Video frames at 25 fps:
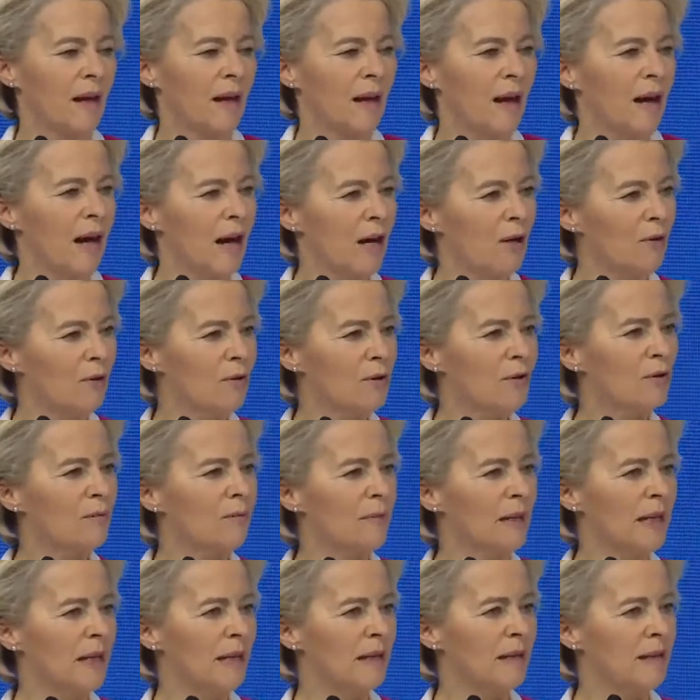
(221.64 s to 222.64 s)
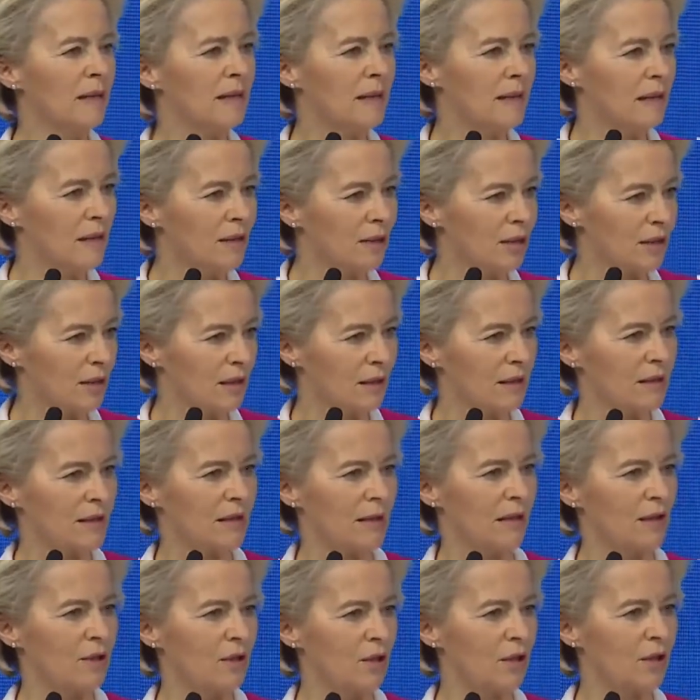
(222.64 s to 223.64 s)
How to make
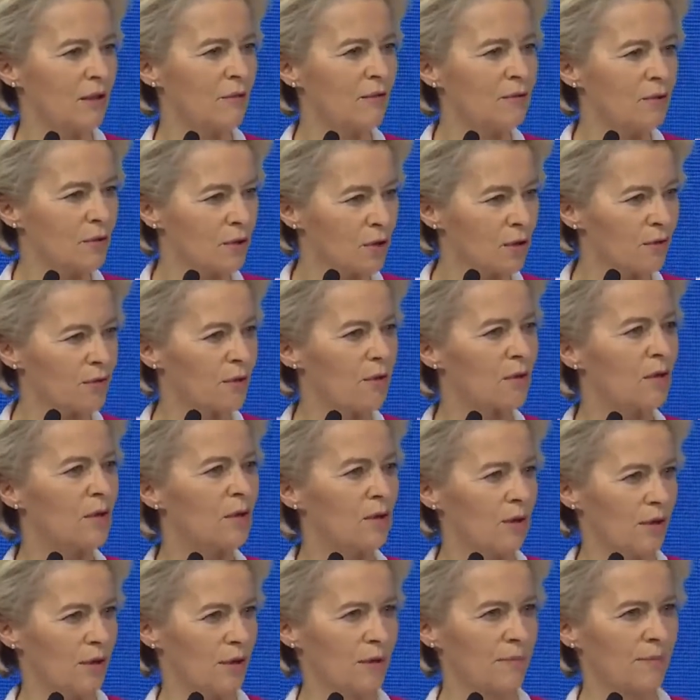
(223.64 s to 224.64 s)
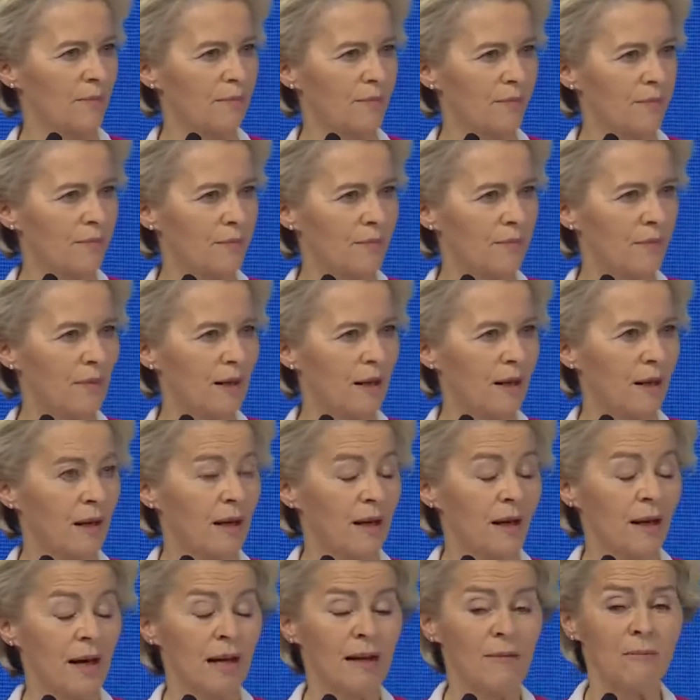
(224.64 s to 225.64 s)
digitalization a force for good
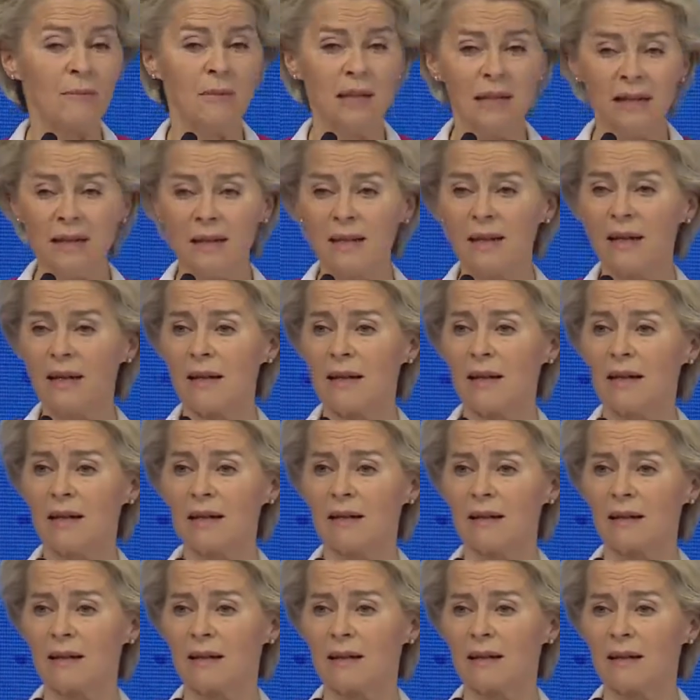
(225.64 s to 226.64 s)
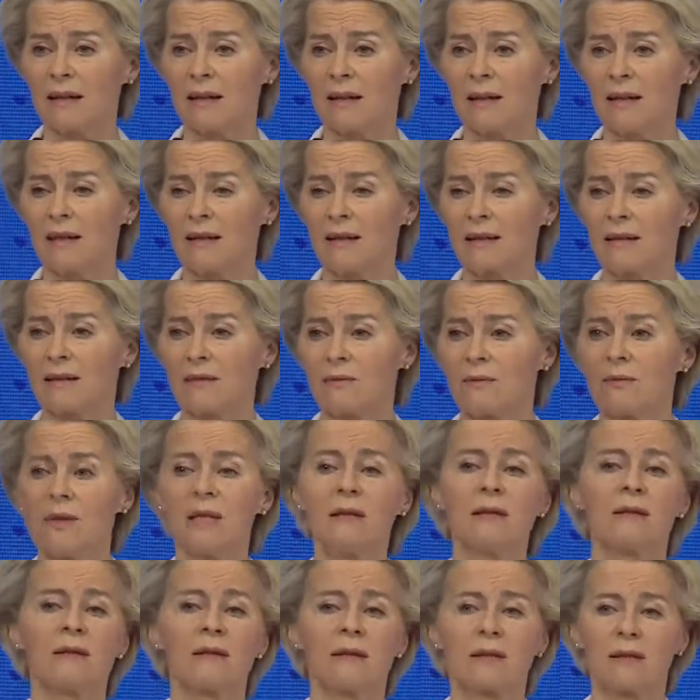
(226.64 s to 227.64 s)
and mitigate its
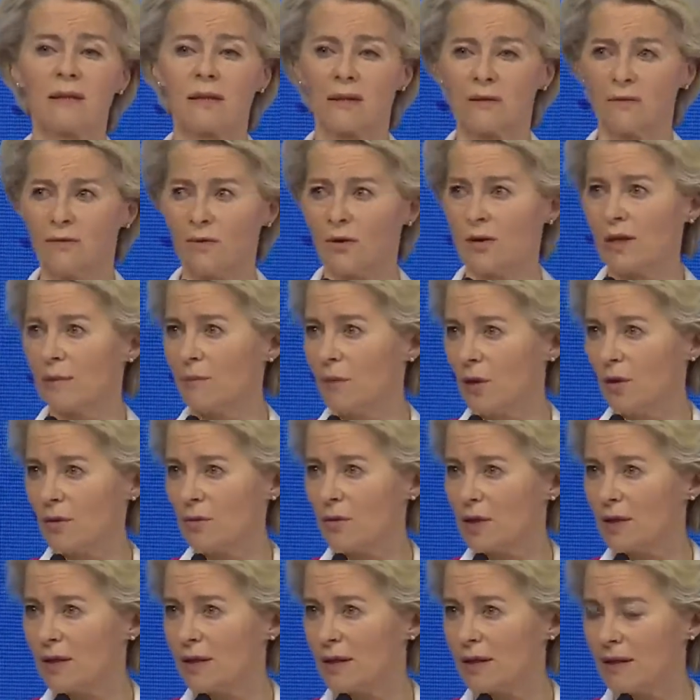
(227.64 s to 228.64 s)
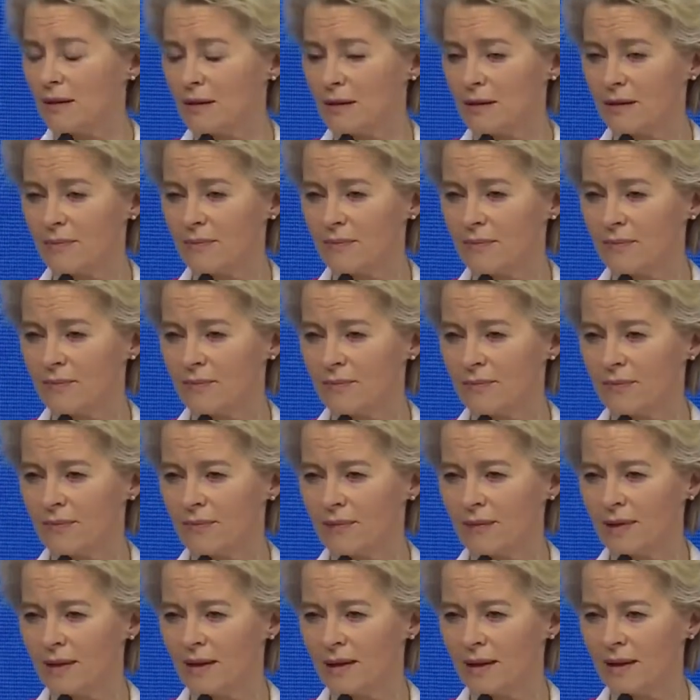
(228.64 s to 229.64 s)
risks for democracies.
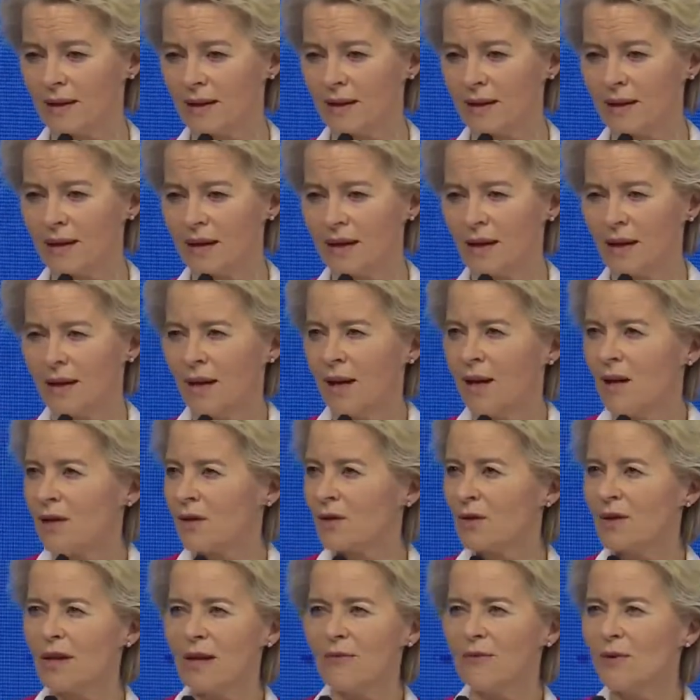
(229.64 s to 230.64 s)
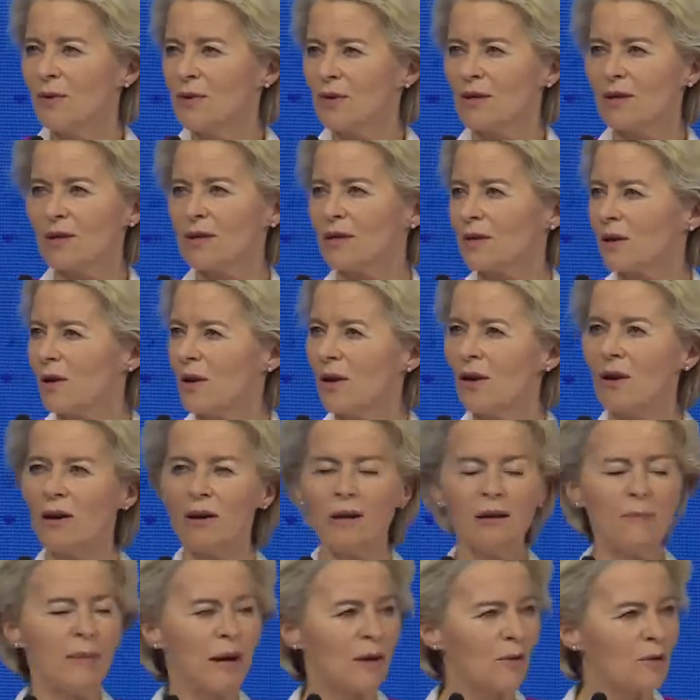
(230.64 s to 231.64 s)
So Davos is
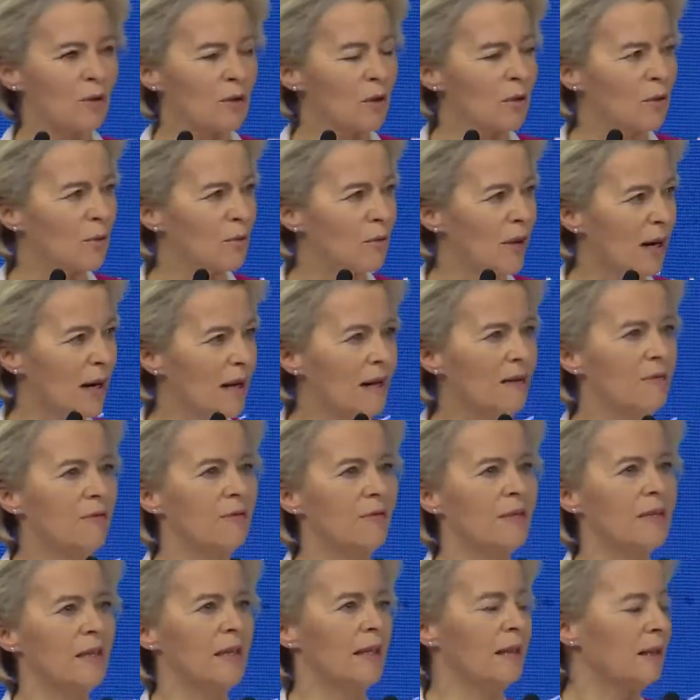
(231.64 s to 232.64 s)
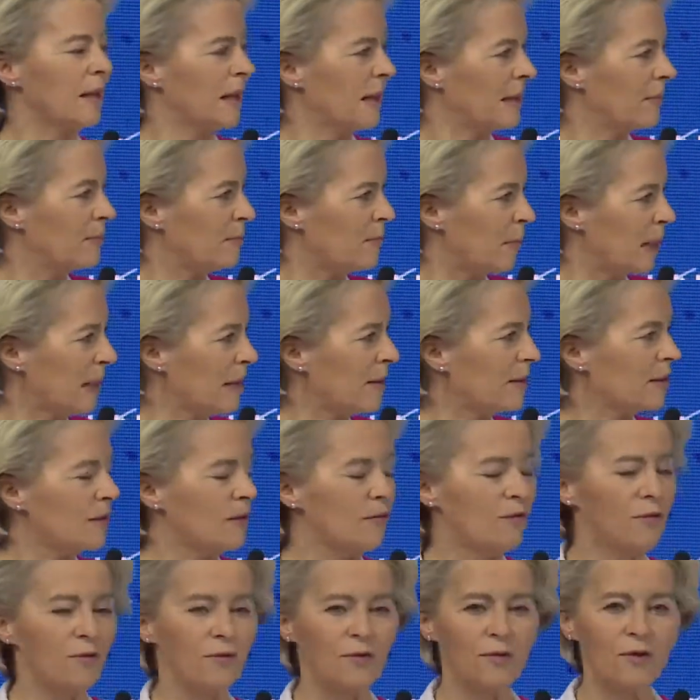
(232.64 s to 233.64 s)
all about crafting a better
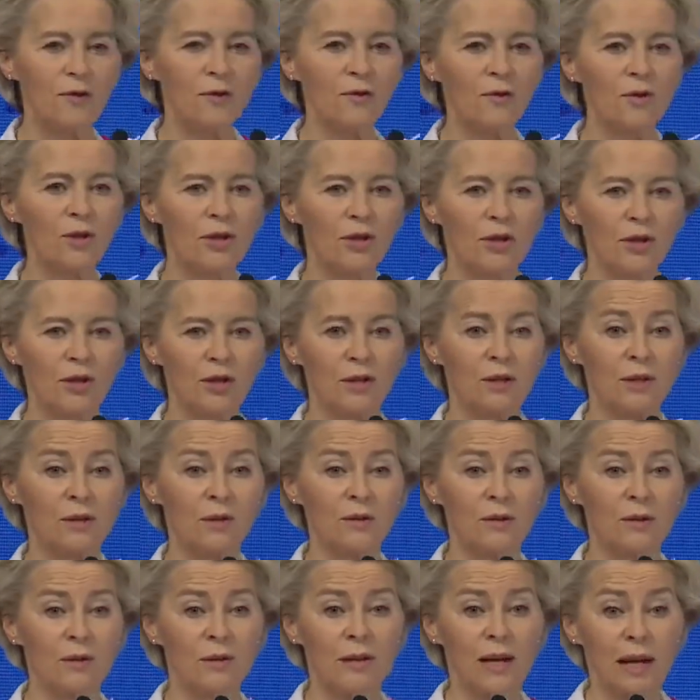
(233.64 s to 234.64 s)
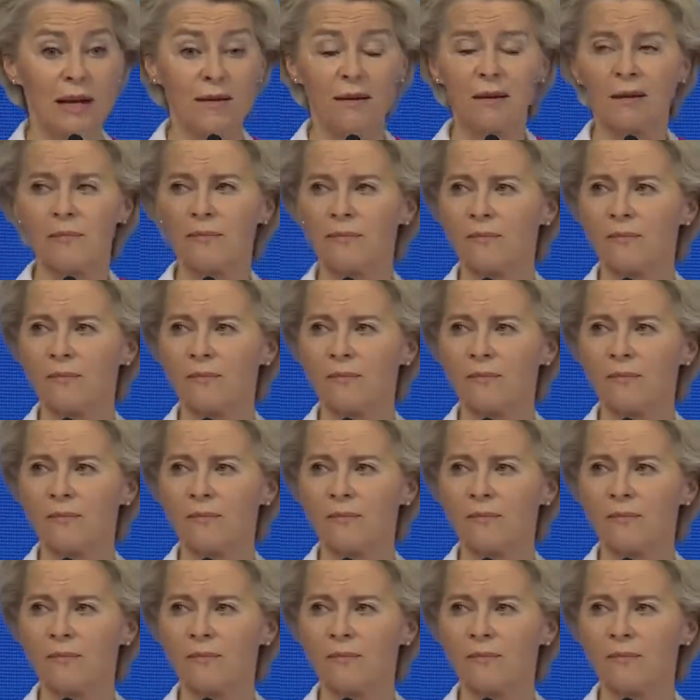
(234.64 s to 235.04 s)
future together.